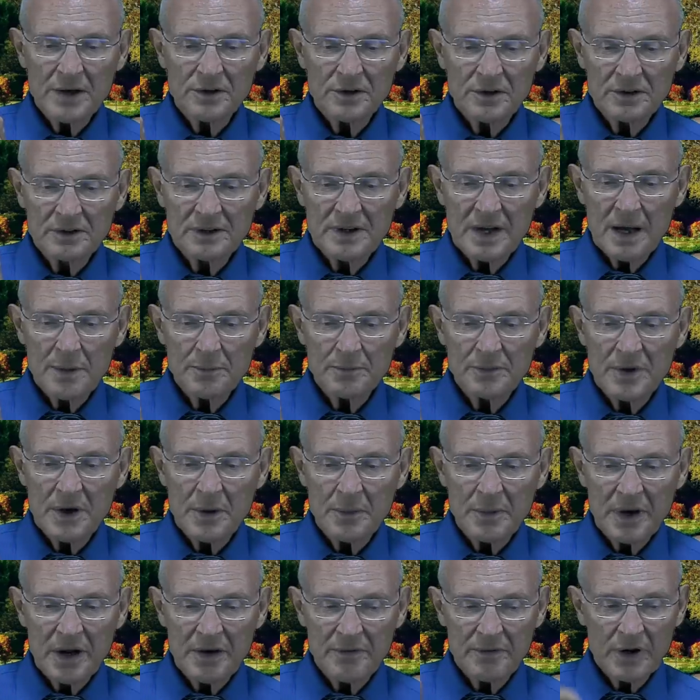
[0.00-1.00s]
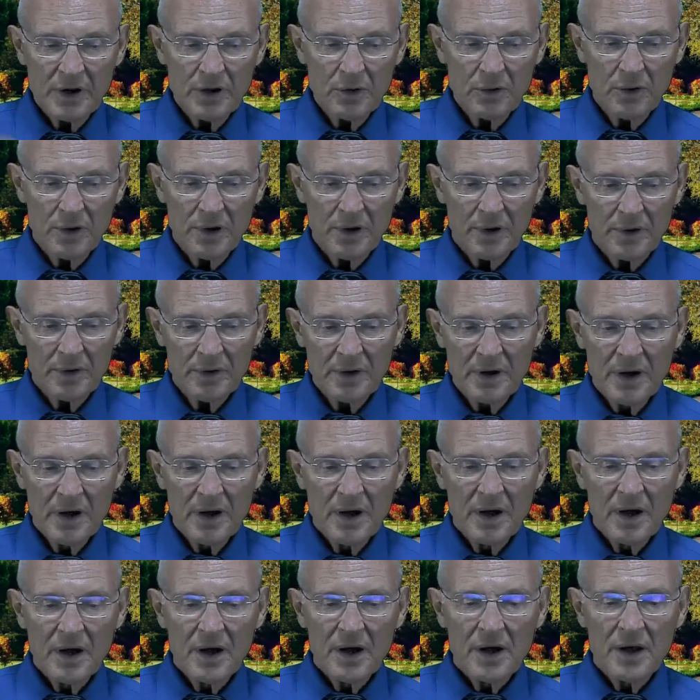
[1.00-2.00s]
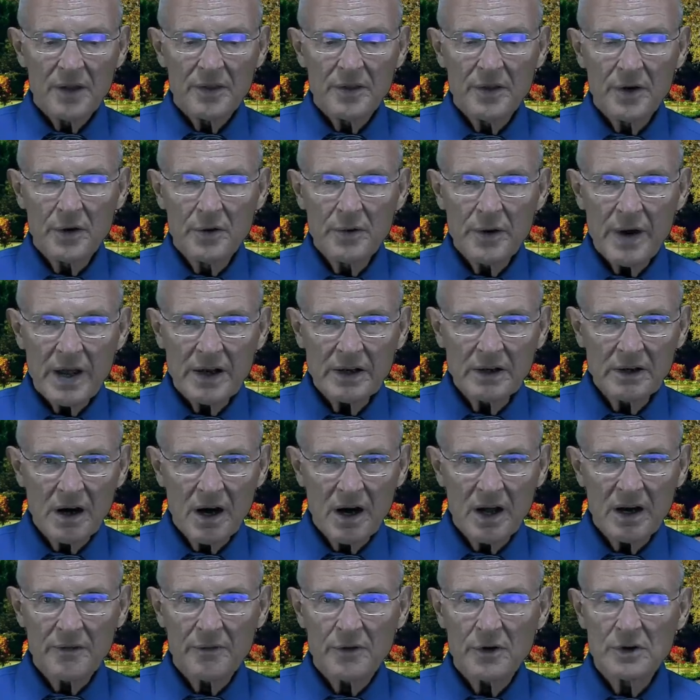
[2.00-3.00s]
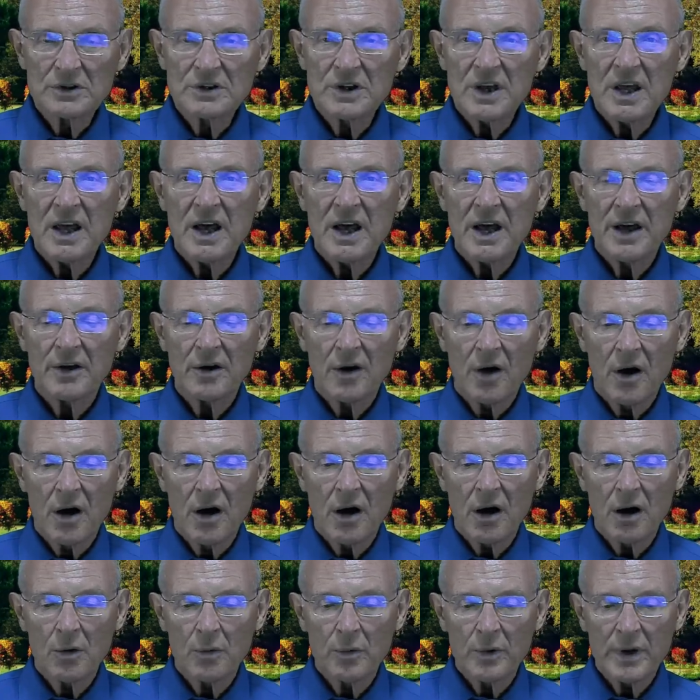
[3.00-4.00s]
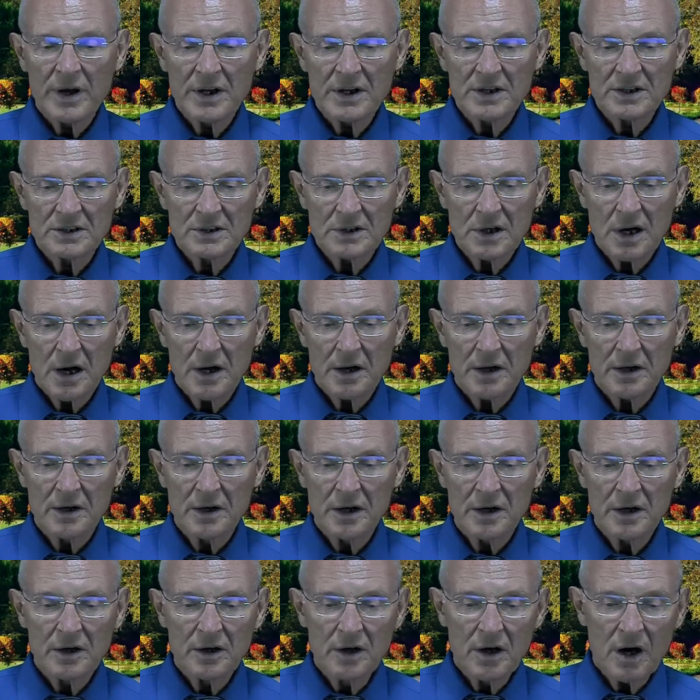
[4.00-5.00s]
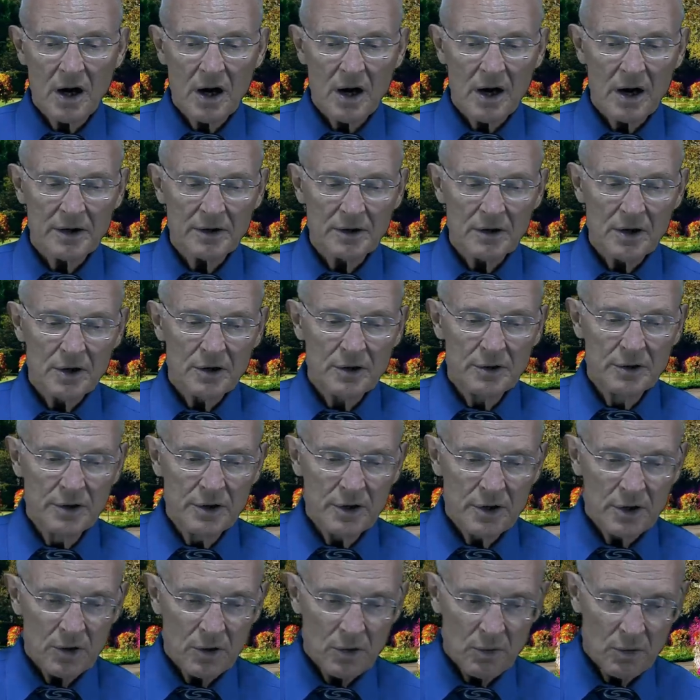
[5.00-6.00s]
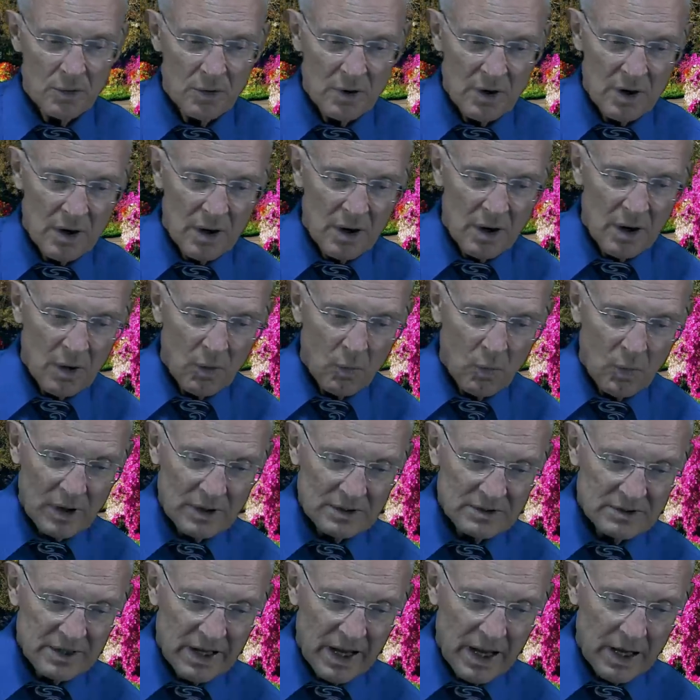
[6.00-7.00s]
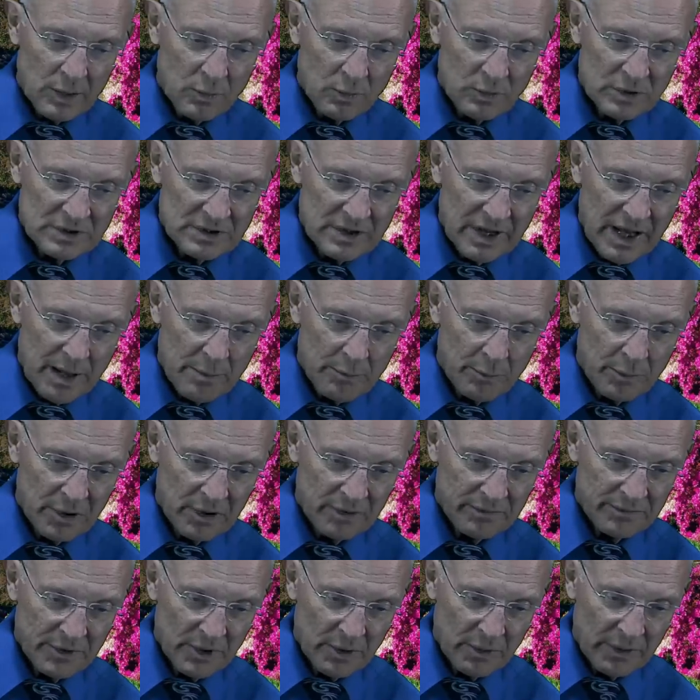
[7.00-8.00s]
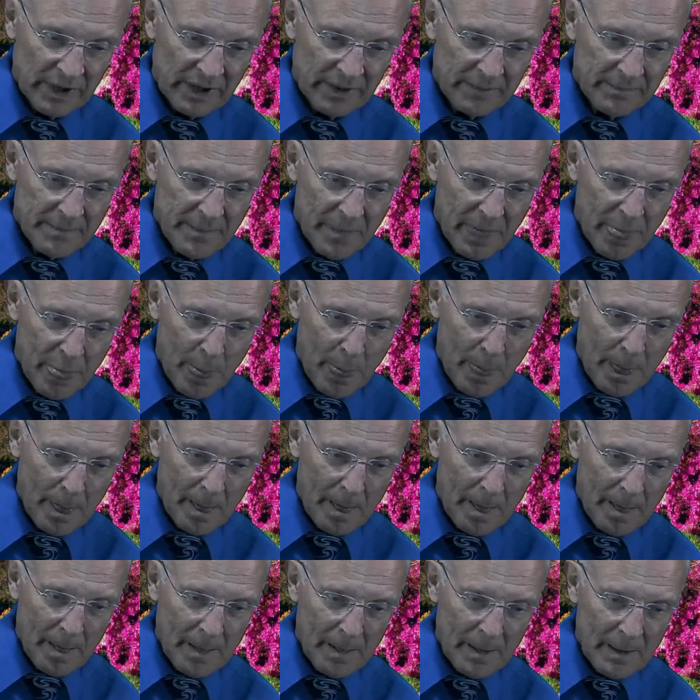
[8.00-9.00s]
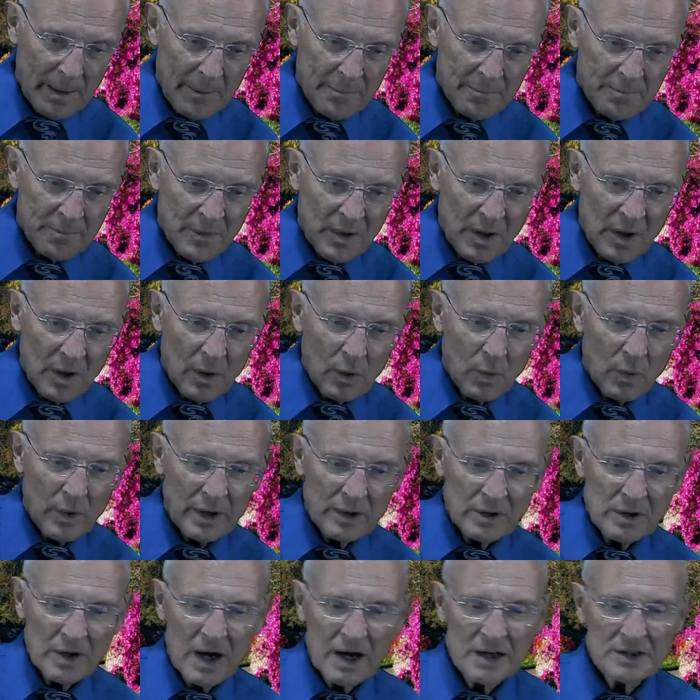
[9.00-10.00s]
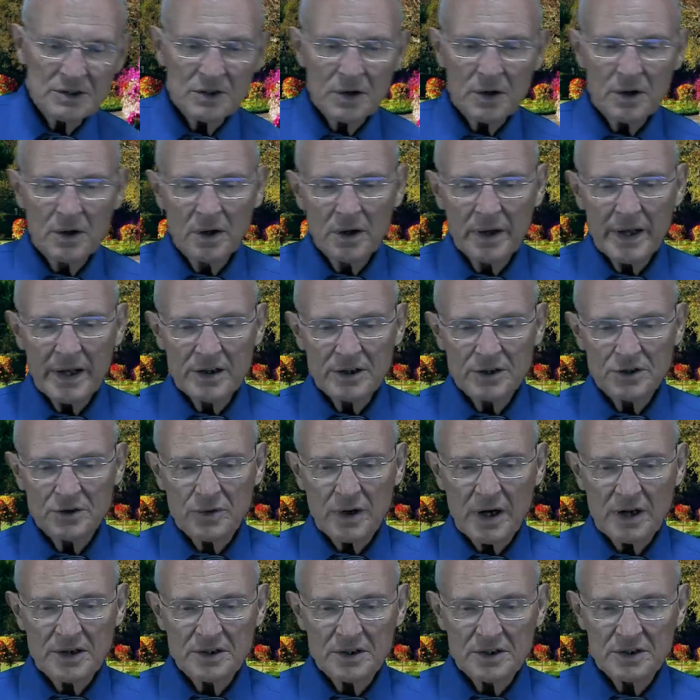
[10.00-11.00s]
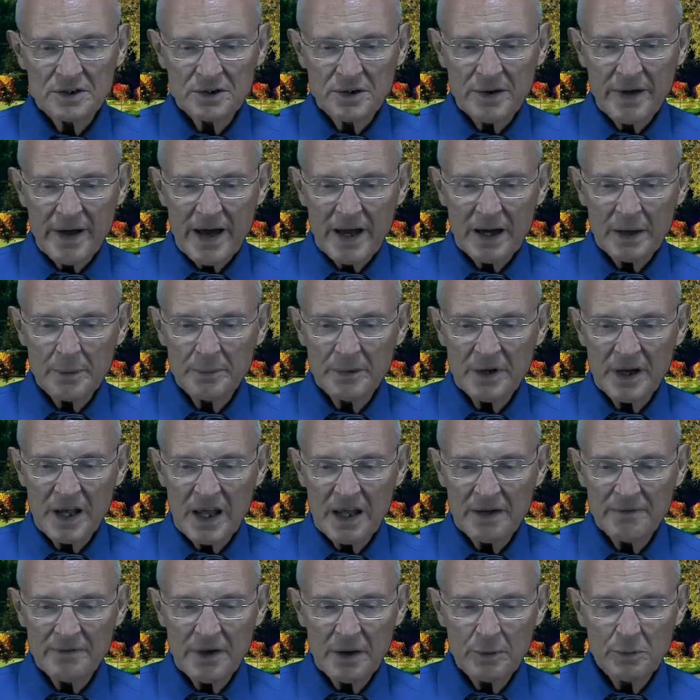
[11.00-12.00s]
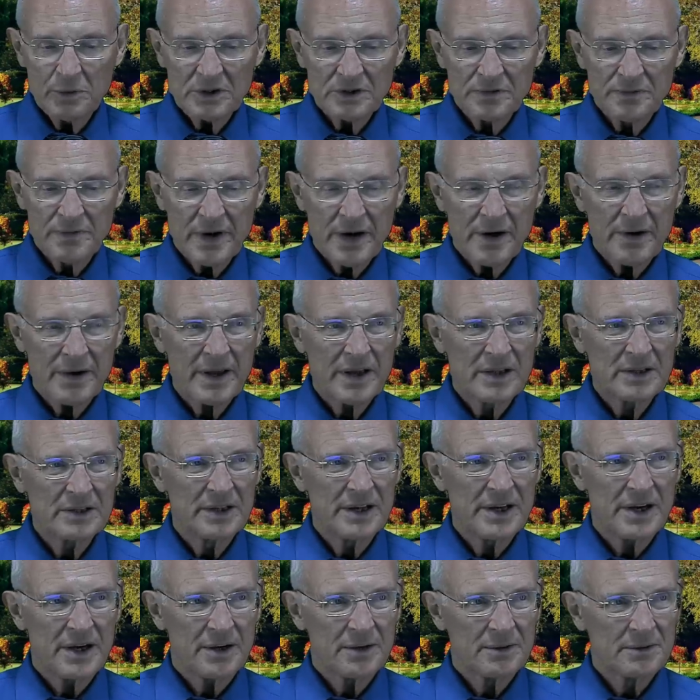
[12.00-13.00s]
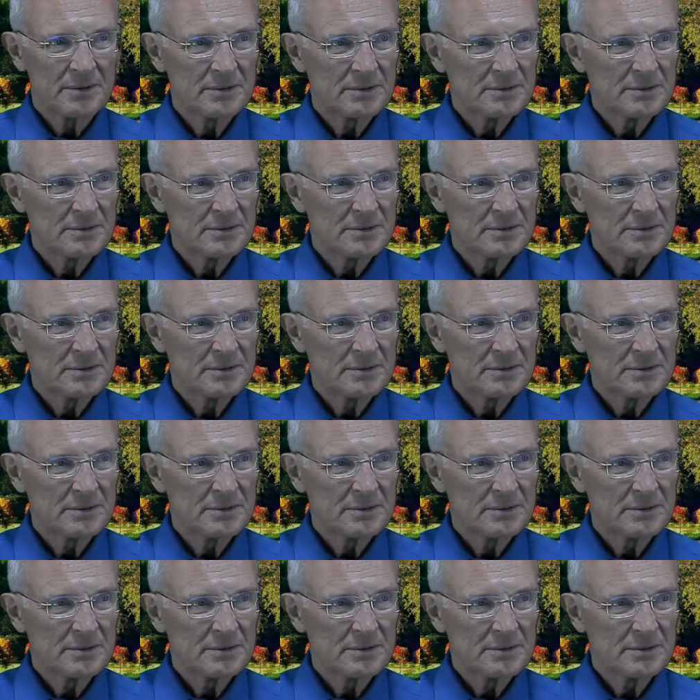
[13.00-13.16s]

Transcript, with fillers: to tempt them at every corner. The great controversy had already started, and God knew what Satan was capable of doing. When God's early instructions to Adam and Eve, he was very clear.